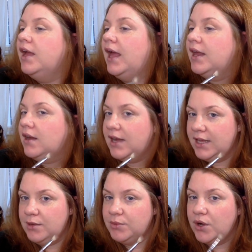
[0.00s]
and I
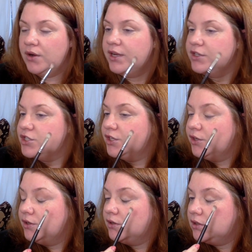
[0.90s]
am going
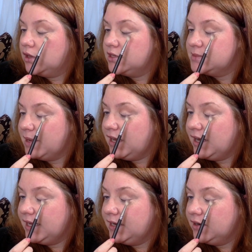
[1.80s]
to close my eye
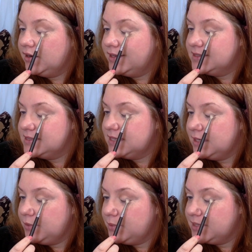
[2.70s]
here and see
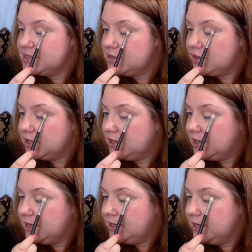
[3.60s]
where my socket
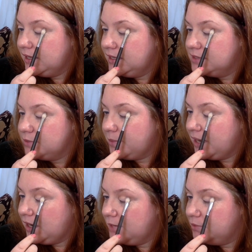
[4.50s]
line is, where my
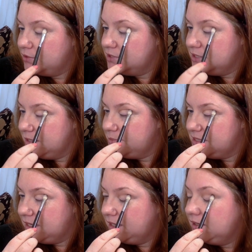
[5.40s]
eyeball dips
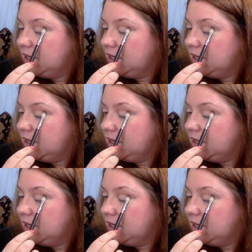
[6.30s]
in,